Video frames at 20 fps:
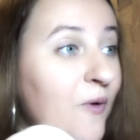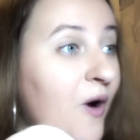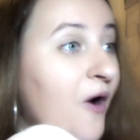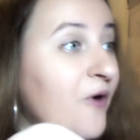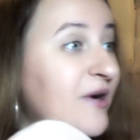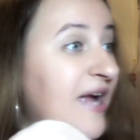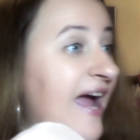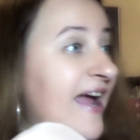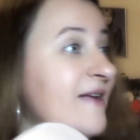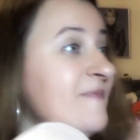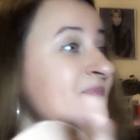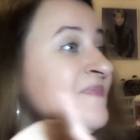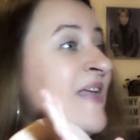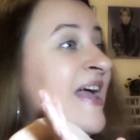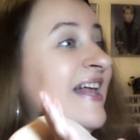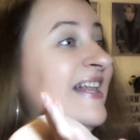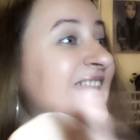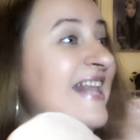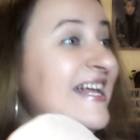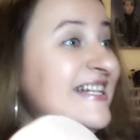Okay,
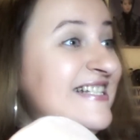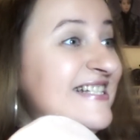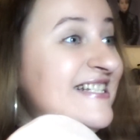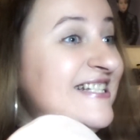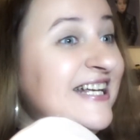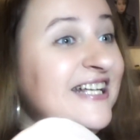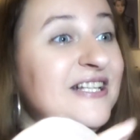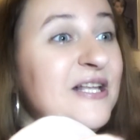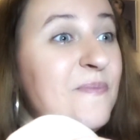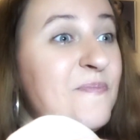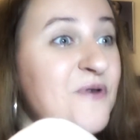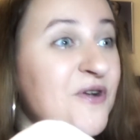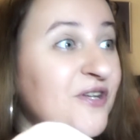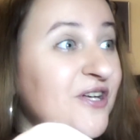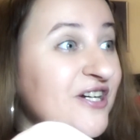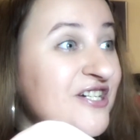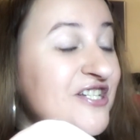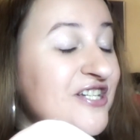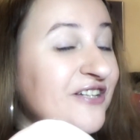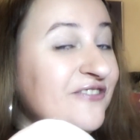let's see the
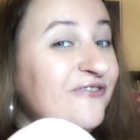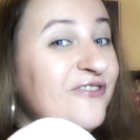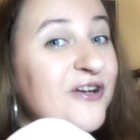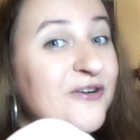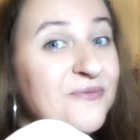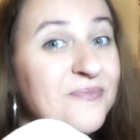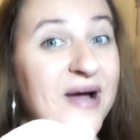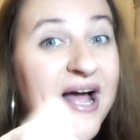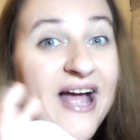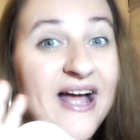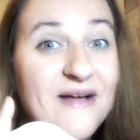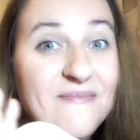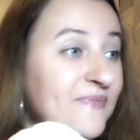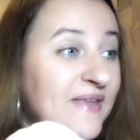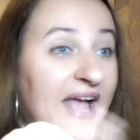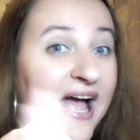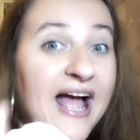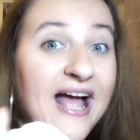production film and